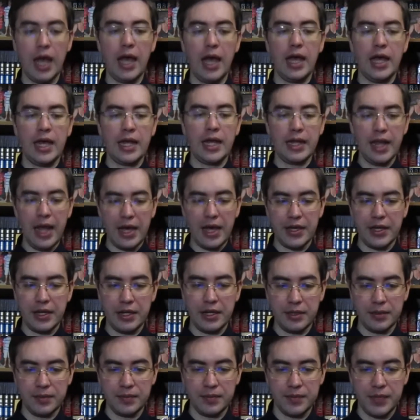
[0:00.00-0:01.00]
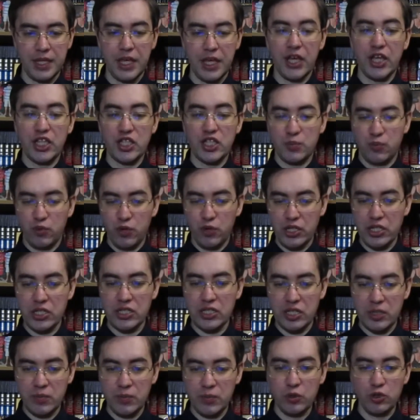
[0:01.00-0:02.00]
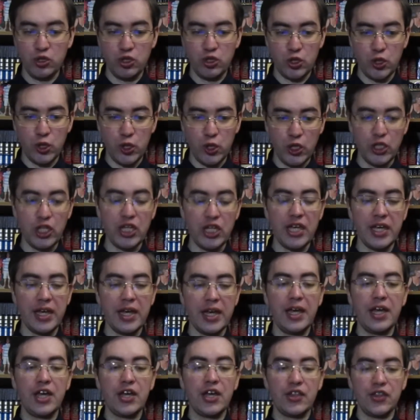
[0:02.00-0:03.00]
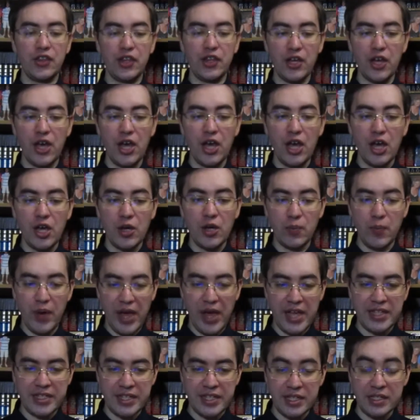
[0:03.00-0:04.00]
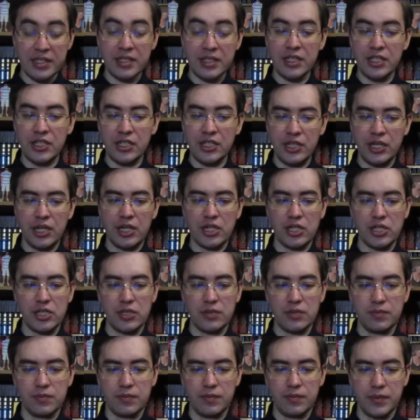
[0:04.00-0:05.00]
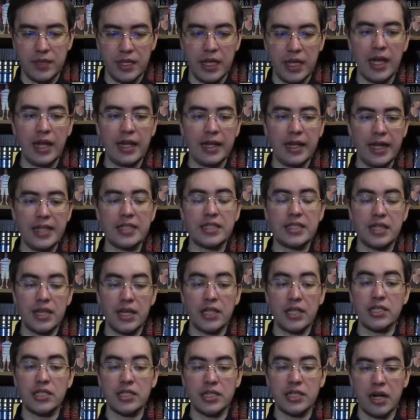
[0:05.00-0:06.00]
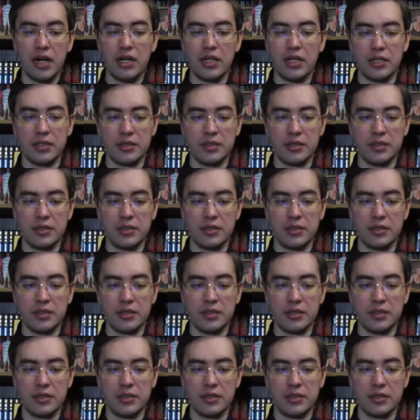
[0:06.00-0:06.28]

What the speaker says: Luckily, it's pretty simple to learn the basics in English. Let's get started.